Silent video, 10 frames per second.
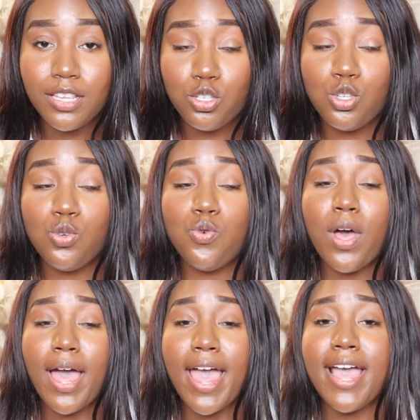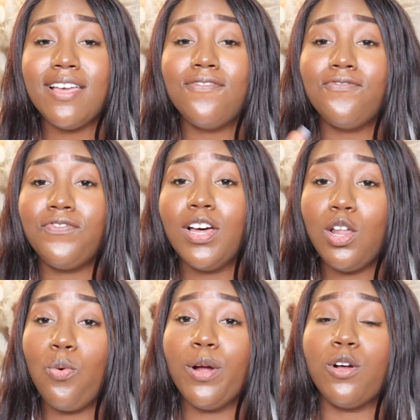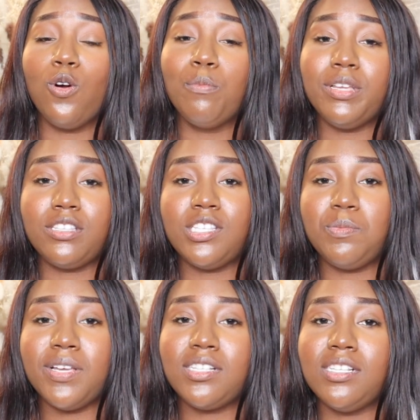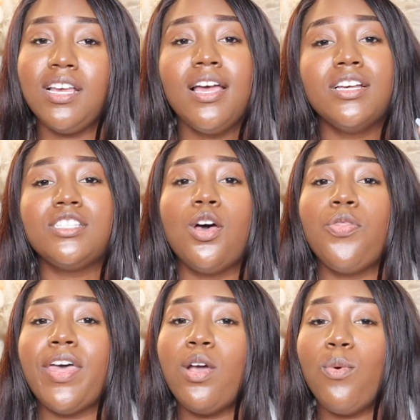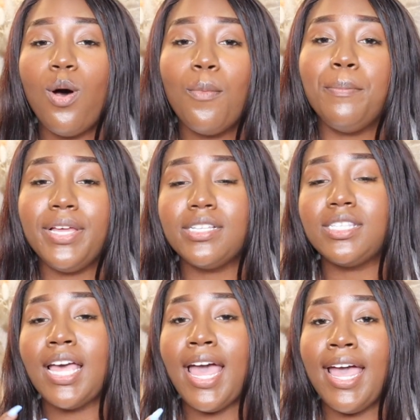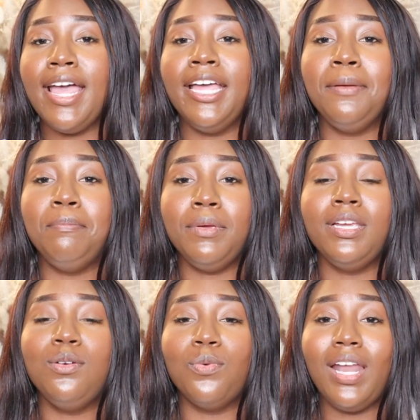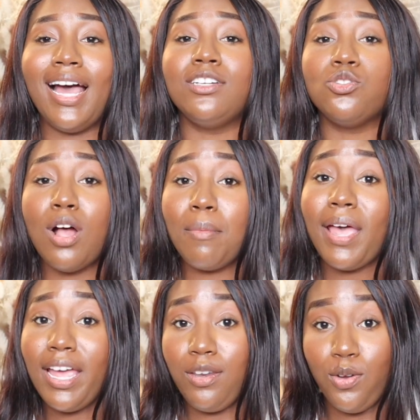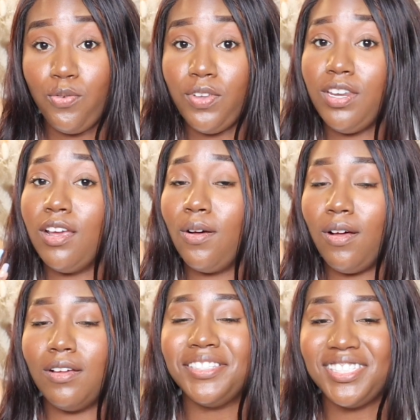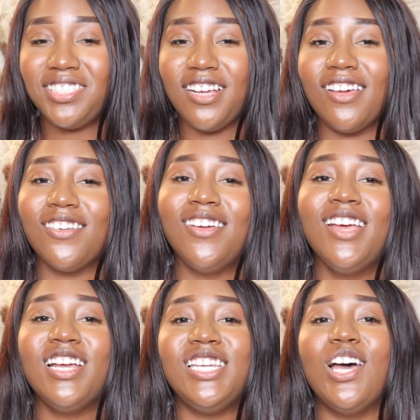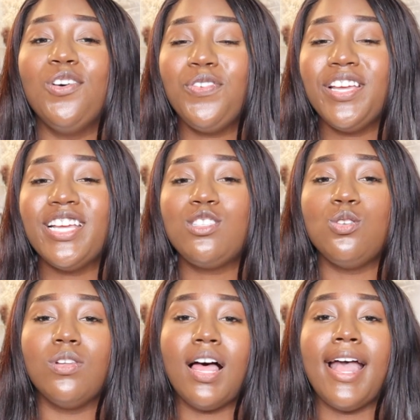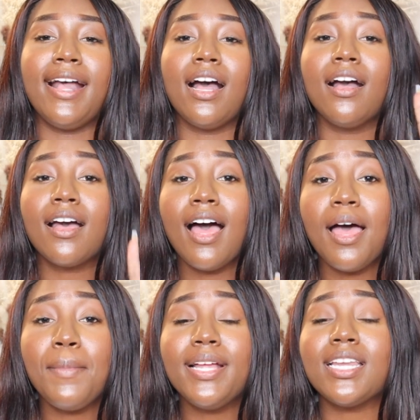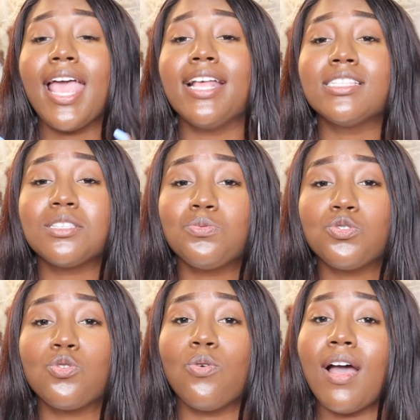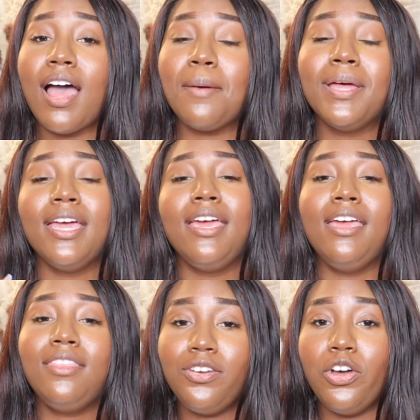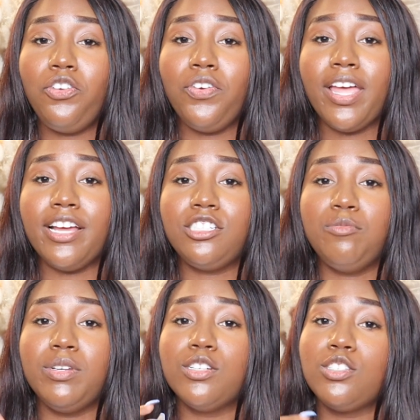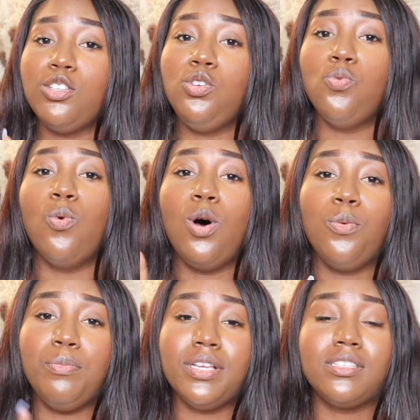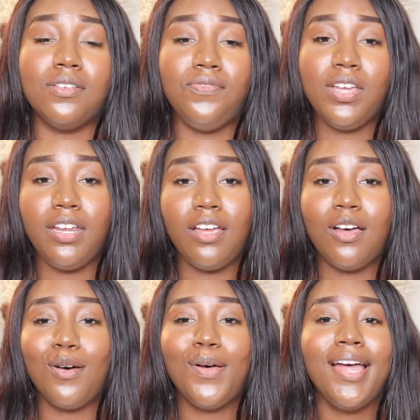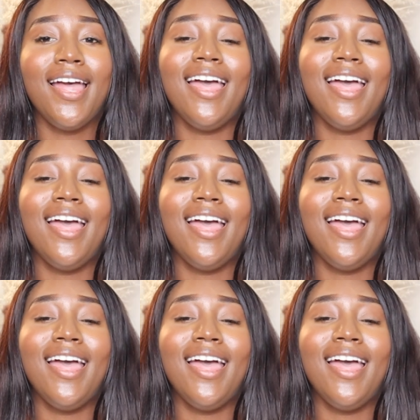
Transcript: to a fellow work or business bestie so they won't miss a beat when I drop a new video on this channel. Don't forget to like, comment, and subscribe. Hit the notification bell so you won't miss the video.